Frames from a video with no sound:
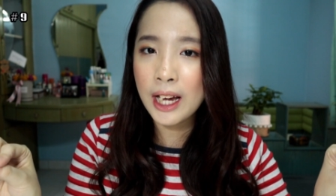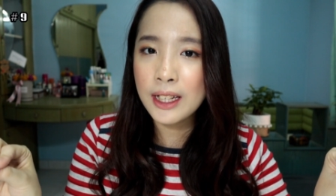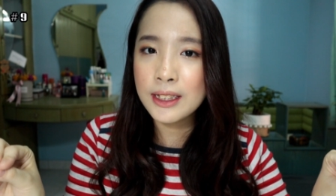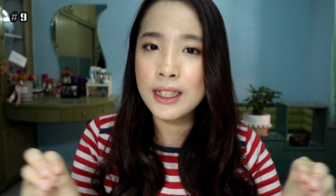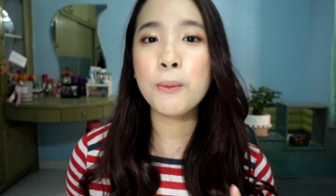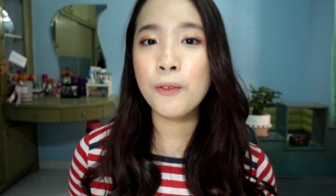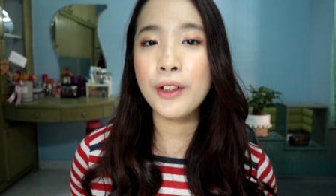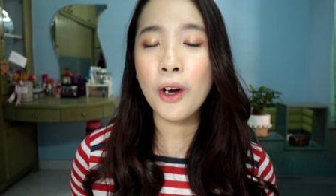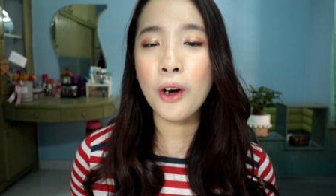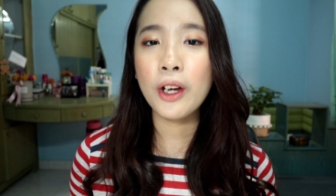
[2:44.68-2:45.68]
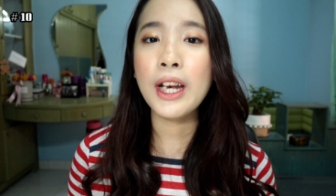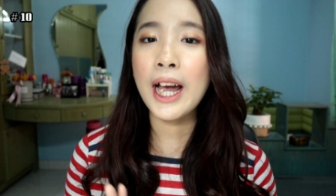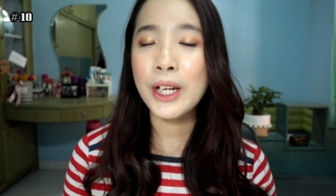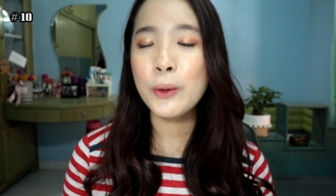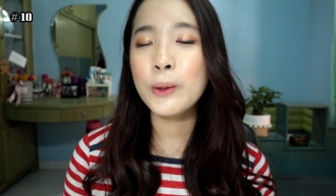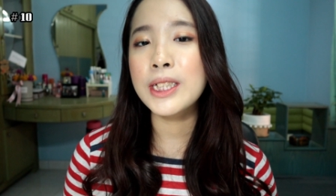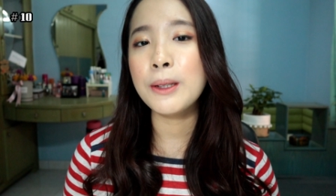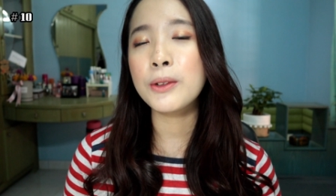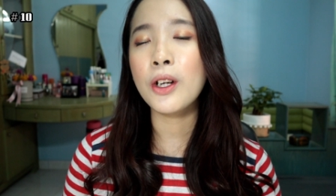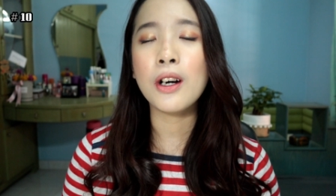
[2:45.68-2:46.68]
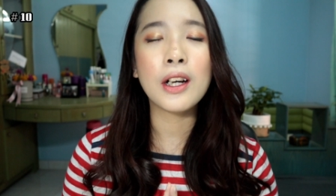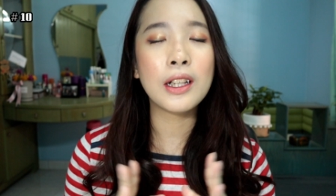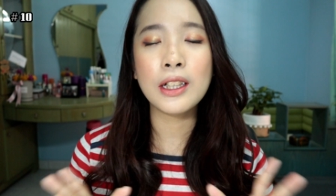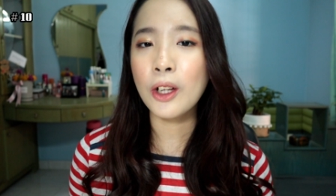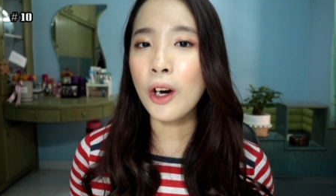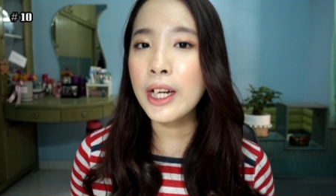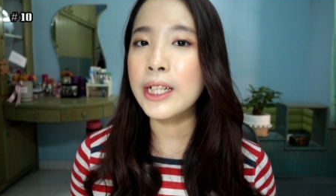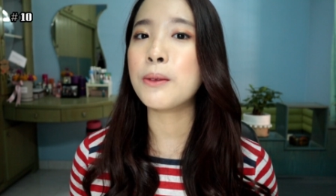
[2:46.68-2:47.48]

has. So moving on, I do sleep talk a lot,